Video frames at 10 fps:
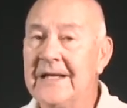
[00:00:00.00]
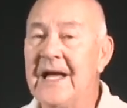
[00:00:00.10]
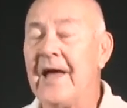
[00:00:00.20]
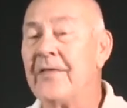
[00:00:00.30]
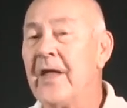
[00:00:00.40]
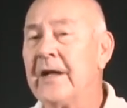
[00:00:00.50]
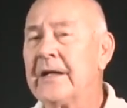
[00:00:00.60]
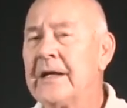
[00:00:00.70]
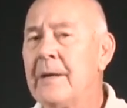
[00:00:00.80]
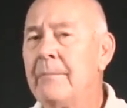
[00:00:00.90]
and then
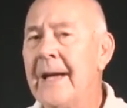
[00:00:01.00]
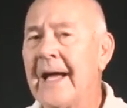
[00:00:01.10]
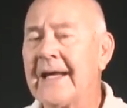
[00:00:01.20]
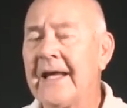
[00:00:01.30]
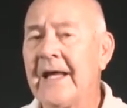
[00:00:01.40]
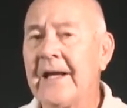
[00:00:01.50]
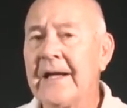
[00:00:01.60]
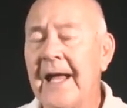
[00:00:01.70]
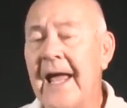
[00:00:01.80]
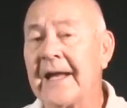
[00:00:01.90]
come back
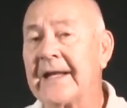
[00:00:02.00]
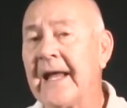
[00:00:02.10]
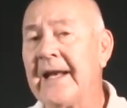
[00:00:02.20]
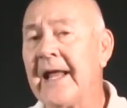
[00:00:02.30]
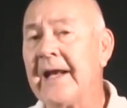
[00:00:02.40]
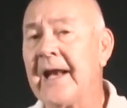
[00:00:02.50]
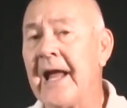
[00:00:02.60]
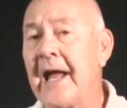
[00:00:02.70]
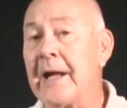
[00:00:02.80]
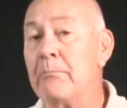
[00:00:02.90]
in and get in
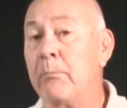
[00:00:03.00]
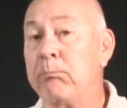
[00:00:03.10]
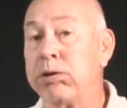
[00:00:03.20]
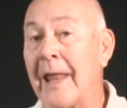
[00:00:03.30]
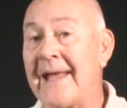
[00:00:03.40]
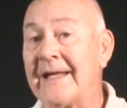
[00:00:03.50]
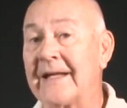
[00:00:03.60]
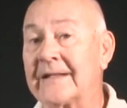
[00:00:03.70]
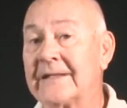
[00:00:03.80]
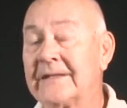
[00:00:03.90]
a
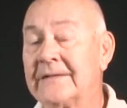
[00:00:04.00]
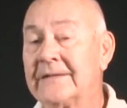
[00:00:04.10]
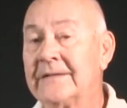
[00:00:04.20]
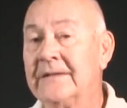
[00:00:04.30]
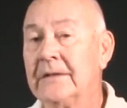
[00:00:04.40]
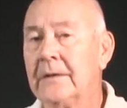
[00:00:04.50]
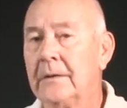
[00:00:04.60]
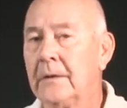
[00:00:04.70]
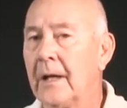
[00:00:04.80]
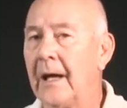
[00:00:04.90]
blanket.
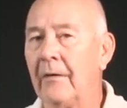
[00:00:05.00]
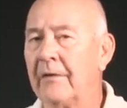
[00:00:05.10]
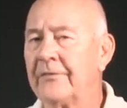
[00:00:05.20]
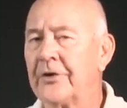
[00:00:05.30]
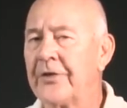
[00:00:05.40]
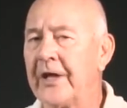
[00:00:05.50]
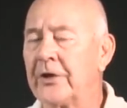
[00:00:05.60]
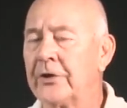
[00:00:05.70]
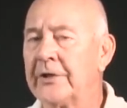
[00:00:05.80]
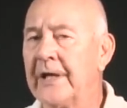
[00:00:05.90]
However, they
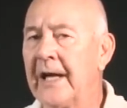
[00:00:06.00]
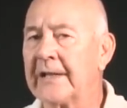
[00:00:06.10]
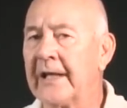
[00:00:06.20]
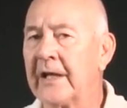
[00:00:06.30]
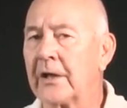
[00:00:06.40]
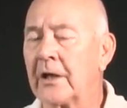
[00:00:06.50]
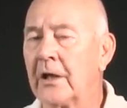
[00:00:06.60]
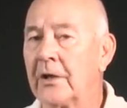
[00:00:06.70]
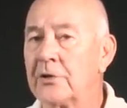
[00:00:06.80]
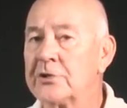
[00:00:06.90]
could not get
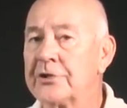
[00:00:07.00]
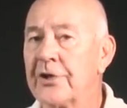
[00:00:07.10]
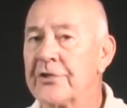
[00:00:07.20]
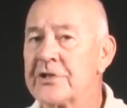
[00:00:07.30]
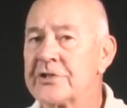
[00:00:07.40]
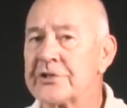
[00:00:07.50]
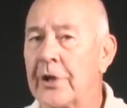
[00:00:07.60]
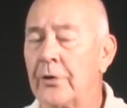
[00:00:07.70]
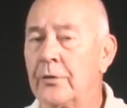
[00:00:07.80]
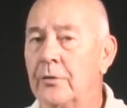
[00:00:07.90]
close to the
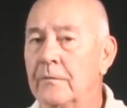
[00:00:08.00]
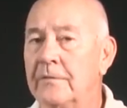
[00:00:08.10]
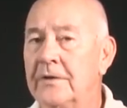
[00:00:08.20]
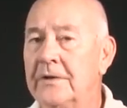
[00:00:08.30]
stove.